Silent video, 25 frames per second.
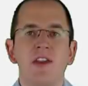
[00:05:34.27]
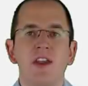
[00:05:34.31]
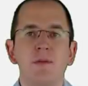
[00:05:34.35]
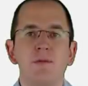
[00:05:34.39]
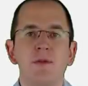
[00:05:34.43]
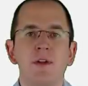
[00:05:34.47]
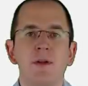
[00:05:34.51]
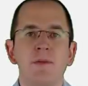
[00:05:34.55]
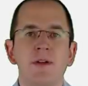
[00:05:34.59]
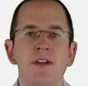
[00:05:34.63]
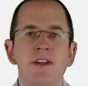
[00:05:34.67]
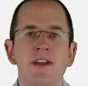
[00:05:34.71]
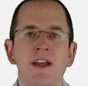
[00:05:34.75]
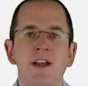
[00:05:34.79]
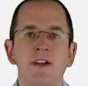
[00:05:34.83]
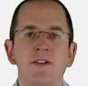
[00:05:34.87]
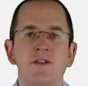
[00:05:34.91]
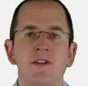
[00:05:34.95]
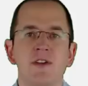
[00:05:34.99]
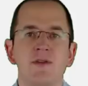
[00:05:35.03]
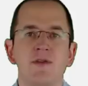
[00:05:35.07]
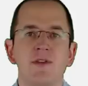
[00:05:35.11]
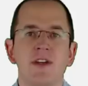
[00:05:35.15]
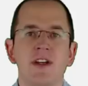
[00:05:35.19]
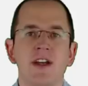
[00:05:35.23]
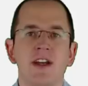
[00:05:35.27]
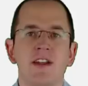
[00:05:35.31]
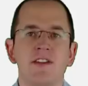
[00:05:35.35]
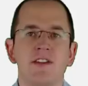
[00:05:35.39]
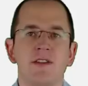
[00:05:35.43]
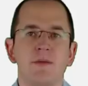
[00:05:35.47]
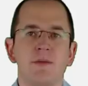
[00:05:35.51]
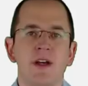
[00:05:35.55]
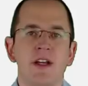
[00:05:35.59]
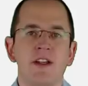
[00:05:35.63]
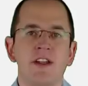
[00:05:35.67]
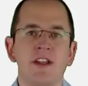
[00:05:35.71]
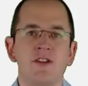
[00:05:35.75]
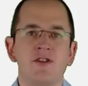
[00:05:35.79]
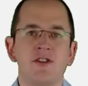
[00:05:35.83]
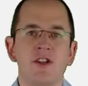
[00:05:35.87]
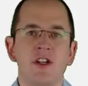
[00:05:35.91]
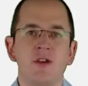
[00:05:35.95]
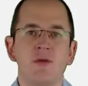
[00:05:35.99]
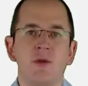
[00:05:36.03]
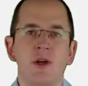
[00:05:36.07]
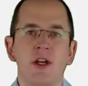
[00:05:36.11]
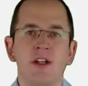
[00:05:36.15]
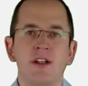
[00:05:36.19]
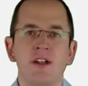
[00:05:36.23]
The implementation of a custom ID
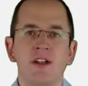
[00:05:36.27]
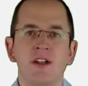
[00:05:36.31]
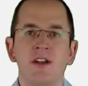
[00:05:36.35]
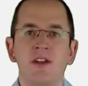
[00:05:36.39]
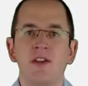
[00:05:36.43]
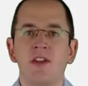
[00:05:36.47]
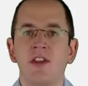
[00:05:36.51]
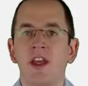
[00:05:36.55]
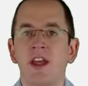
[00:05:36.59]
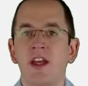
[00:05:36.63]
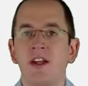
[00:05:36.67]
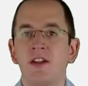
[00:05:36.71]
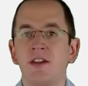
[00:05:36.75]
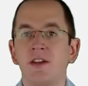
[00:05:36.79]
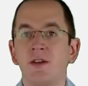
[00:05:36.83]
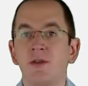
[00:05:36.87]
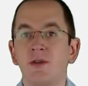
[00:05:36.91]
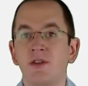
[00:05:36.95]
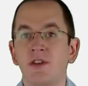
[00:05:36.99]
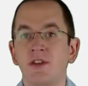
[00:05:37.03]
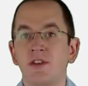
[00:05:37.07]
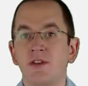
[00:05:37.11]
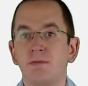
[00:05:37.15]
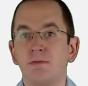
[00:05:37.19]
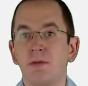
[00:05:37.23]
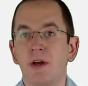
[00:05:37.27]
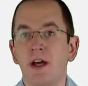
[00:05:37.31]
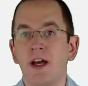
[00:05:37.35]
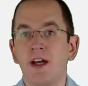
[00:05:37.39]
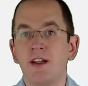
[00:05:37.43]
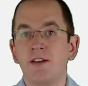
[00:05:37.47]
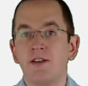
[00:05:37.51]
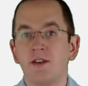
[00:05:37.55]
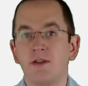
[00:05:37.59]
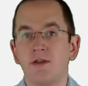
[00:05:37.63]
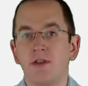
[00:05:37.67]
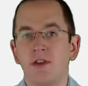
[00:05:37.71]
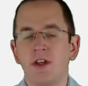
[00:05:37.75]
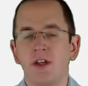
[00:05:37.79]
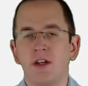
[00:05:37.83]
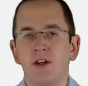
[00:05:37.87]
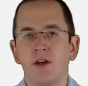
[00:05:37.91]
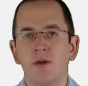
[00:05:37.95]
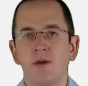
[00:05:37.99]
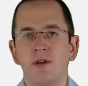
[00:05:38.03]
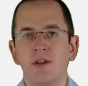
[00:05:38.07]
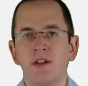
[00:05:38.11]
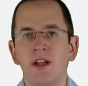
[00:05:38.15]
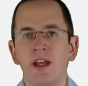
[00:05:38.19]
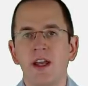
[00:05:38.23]
generator that uses parts of the
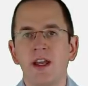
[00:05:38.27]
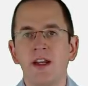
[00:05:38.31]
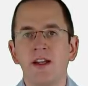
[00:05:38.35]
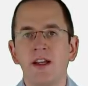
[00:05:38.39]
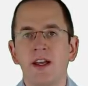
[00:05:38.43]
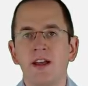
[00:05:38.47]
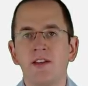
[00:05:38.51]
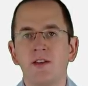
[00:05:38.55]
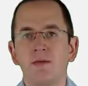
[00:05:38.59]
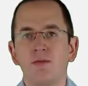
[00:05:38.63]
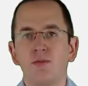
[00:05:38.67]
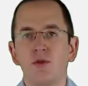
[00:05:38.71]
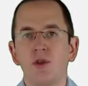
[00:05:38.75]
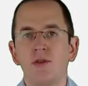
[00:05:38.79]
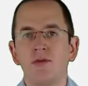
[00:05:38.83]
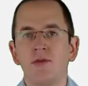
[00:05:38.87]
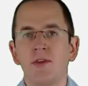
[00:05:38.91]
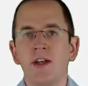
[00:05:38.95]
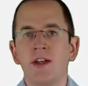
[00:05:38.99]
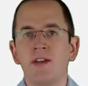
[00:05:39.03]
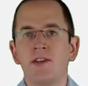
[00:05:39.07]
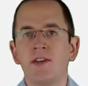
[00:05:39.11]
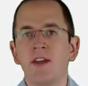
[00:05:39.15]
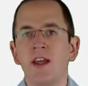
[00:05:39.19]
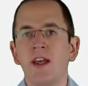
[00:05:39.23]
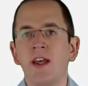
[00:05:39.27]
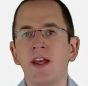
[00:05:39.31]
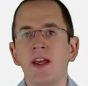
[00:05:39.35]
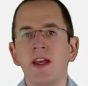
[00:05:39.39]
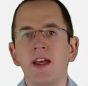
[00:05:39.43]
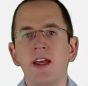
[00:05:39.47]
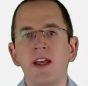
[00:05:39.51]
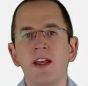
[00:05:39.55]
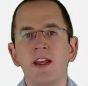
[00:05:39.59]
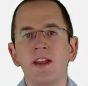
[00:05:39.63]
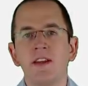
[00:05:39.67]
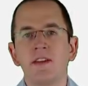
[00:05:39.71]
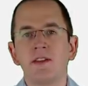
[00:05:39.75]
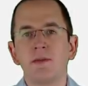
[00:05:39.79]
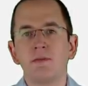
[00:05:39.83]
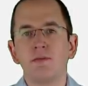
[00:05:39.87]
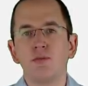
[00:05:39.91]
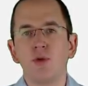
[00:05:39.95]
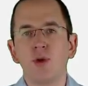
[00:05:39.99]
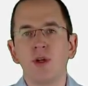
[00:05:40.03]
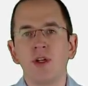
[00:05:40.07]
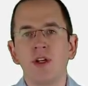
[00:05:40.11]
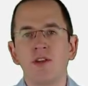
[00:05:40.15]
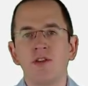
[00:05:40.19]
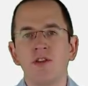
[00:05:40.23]
current date as a prefix is
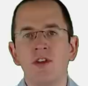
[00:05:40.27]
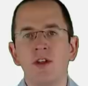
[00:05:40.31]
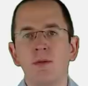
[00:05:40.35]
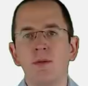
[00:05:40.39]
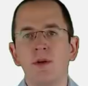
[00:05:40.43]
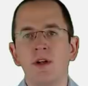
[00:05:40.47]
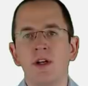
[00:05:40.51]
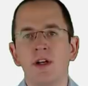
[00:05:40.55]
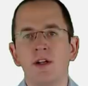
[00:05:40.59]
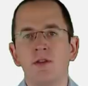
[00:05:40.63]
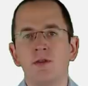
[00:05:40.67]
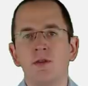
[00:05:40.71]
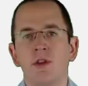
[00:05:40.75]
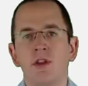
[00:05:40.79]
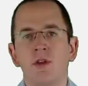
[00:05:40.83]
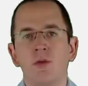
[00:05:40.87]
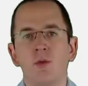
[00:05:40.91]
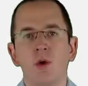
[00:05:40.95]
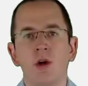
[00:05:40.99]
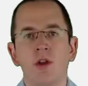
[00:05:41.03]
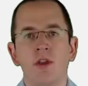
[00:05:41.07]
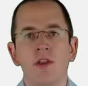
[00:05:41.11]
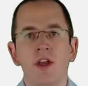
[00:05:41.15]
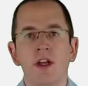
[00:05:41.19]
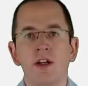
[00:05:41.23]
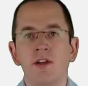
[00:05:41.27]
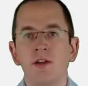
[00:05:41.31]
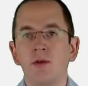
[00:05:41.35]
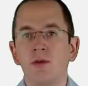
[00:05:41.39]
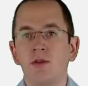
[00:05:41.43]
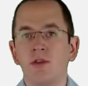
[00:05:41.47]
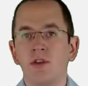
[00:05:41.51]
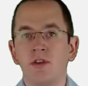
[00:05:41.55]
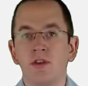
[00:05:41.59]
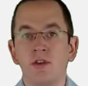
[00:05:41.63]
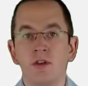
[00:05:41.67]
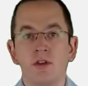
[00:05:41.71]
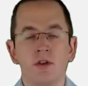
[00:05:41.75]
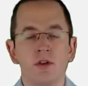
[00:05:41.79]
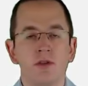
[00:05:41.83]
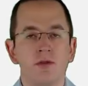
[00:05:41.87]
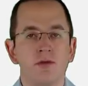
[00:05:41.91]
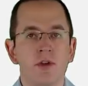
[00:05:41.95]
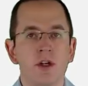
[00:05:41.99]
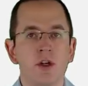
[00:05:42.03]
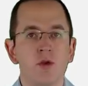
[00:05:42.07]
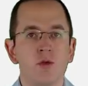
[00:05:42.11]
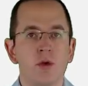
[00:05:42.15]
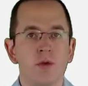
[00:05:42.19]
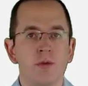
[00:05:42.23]
pretty similar to the one that uses a
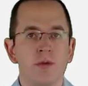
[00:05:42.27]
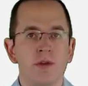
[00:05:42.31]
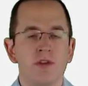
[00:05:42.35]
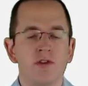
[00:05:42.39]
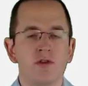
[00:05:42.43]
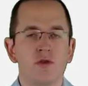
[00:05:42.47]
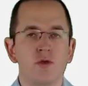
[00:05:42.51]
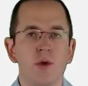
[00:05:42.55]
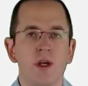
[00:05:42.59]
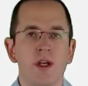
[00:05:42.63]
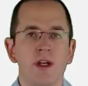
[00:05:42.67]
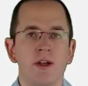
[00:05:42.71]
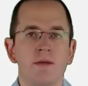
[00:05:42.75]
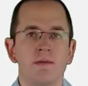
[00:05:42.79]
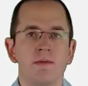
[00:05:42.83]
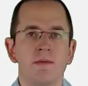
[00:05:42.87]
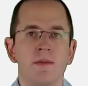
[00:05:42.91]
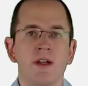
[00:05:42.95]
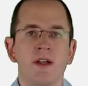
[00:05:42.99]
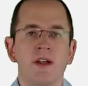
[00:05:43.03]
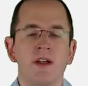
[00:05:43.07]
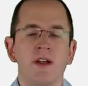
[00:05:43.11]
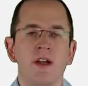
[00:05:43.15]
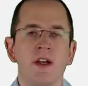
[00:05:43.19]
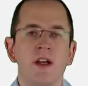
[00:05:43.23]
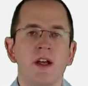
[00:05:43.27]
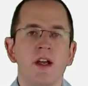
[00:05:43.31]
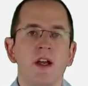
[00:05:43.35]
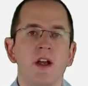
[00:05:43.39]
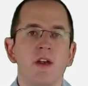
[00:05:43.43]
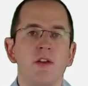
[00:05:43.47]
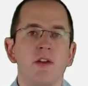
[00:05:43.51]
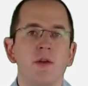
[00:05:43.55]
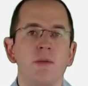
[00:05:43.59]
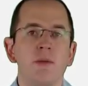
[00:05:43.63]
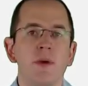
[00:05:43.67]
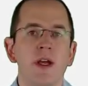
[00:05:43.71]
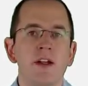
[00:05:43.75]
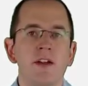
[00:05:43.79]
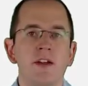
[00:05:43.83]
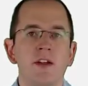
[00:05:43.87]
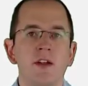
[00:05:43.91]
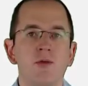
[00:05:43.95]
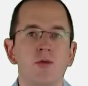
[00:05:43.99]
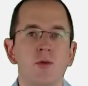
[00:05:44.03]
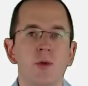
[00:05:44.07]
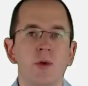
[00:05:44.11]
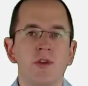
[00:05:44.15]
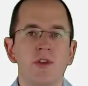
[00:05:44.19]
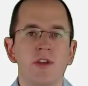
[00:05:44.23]
configurable string. The main
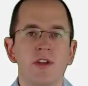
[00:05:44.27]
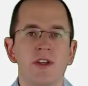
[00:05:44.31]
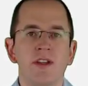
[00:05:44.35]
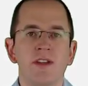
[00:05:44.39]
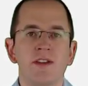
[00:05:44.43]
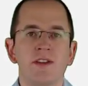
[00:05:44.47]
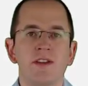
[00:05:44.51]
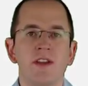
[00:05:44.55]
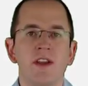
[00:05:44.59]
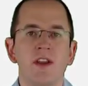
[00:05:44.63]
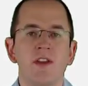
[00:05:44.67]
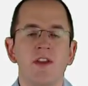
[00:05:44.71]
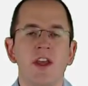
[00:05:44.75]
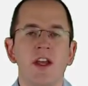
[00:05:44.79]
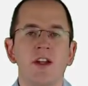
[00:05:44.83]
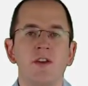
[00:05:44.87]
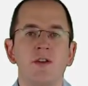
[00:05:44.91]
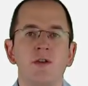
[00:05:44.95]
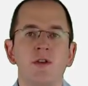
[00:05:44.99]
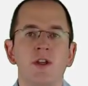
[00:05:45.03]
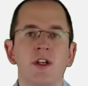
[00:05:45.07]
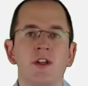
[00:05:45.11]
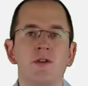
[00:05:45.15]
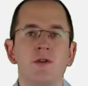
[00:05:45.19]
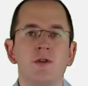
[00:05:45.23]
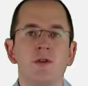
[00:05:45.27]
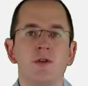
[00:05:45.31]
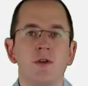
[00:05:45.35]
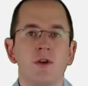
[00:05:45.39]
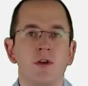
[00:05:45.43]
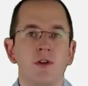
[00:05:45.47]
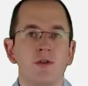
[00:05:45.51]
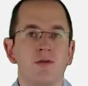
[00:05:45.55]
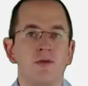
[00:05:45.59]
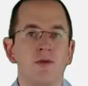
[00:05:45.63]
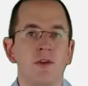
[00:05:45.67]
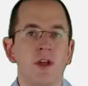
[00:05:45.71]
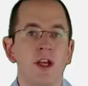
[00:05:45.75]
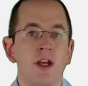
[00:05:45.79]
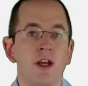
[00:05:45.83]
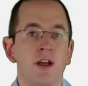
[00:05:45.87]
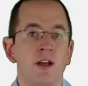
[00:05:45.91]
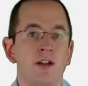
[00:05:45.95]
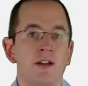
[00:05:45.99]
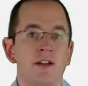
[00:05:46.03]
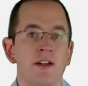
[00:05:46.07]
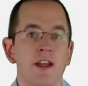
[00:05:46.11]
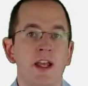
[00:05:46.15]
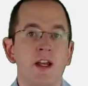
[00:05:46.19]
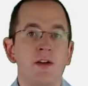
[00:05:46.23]
difference is that you need to configure
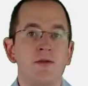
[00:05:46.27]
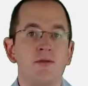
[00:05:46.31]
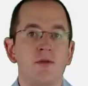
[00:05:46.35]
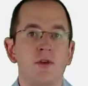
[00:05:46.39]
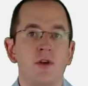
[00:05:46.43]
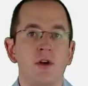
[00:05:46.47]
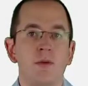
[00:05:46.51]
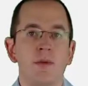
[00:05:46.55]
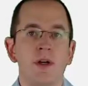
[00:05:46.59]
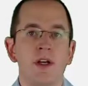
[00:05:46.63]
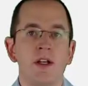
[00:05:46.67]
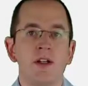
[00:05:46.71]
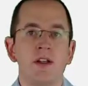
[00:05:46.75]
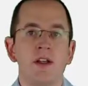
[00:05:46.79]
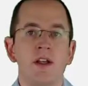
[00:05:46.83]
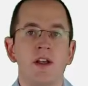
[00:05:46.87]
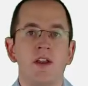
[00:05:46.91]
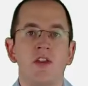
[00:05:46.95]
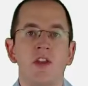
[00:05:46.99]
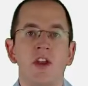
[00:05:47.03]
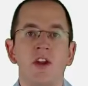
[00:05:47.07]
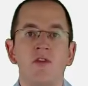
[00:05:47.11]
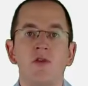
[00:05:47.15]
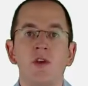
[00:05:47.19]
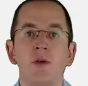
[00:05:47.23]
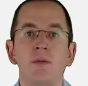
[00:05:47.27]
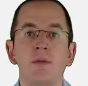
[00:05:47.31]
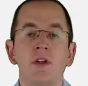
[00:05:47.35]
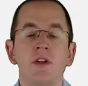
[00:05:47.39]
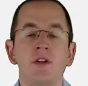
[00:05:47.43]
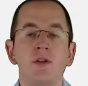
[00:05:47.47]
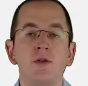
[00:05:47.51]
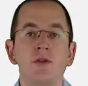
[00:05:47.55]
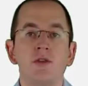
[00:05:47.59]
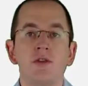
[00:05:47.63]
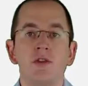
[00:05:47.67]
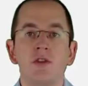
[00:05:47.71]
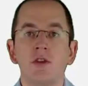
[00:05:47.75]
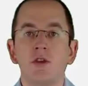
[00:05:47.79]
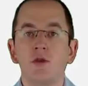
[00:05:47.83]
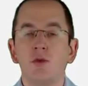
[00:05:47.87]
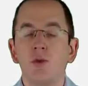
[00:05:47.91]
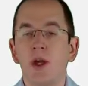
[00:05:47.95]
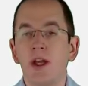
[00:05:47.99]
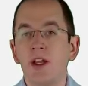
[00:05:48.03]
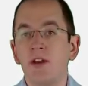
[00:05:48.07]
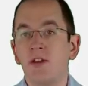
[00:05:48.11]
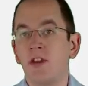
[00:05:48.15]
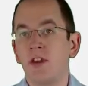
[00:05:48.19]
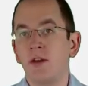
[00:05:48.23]
a date format that will be used to
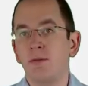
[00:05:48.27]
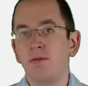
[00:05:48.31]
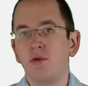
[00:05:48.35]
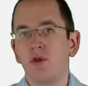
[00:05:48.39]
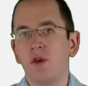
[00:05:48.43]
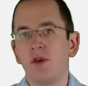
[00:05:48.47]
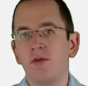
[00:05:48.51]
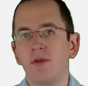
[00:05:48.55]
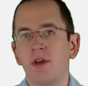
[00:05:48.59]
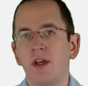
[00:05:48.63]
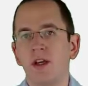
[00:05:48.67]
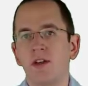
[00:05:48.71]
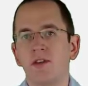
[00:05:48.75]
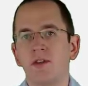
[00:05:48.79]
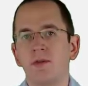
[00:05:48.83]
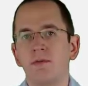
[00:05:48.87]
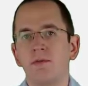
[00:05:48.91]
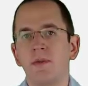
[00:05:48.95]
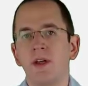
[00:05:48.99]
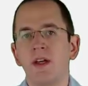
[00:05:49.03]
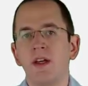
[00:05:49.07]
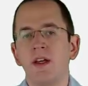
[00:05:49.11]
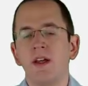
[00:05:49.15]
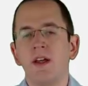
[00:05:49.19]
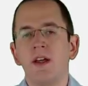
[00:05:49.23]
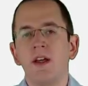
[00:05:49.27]
create the prefix.